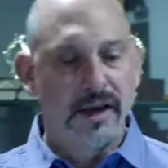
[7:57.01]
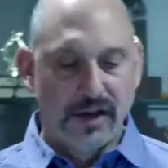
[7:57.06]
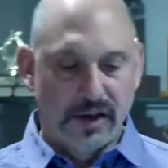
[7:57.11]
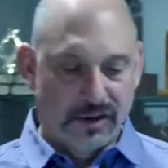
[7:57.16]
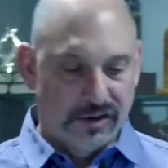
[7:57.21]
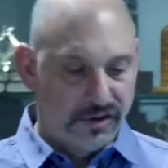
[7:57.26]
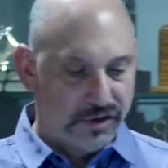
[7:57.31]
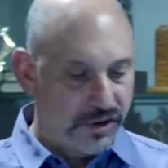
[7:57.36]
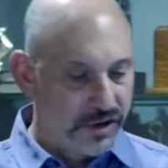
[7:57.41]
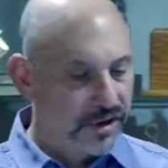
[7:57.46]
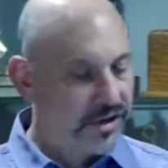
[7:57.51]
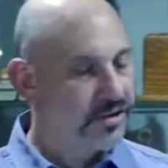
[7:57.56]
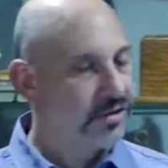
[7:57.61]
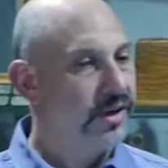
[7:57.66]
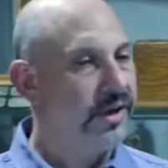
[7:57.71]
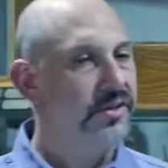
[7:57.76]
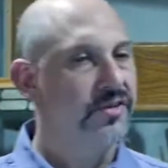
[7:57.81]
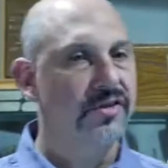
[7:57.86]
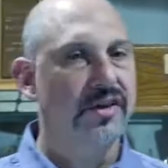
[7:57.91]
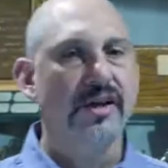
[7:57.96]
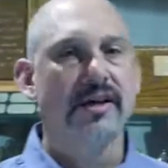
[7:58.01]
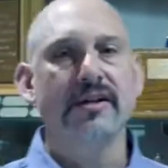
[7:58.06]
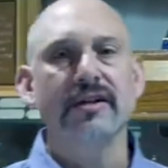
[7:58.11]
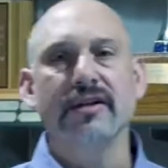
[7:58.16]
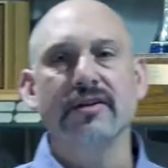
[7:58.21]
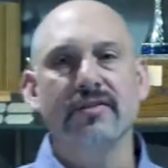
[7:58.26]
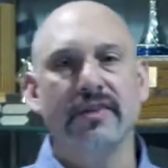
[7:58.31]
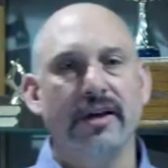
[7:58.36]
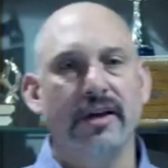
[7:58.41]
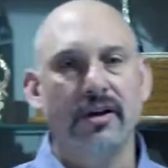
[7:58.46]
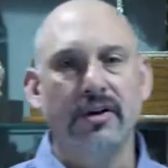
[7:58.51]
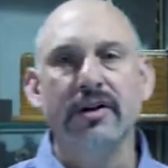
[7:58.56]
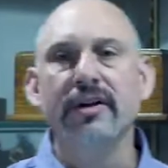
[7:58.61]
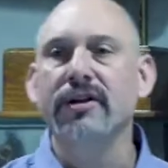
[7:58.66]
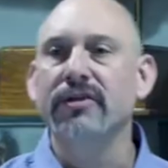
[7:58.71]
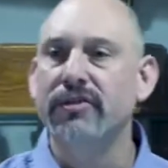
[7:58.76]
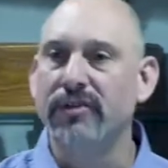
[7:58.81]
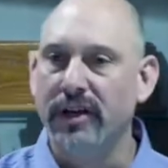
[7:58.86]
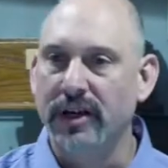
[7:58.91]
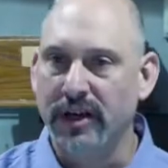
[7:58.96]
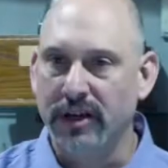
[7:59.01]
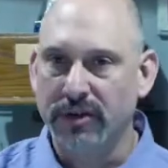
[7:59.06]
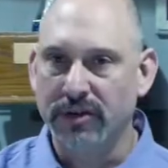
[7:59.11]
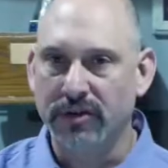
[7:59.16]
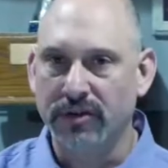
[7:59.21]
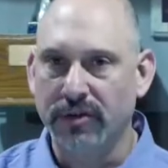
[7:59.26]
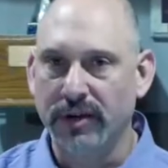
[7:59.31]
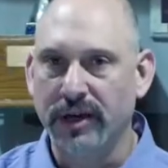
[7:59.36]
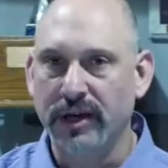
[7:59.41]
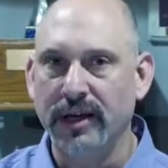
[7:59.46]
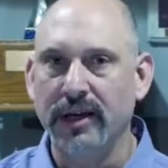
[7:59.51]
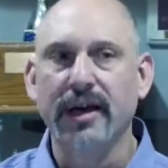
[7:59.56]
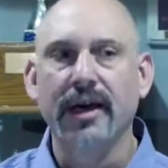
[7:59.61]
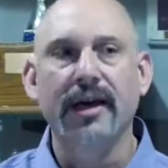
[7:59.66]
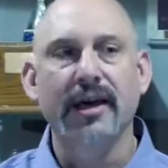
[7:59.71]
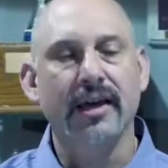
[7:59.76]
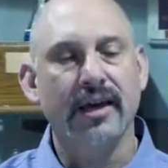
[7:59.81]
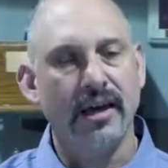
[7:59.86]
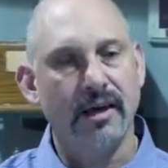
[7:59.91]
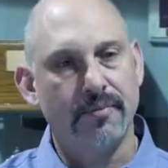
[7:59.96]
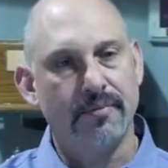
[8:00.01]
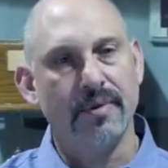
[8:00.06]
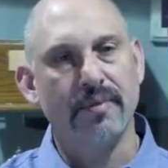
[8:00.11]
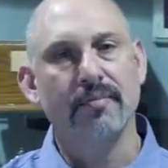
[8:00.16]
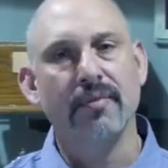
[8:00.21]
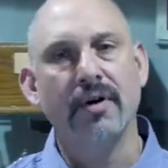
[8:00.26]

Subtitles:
surgery, sickness, illness, injury, keep in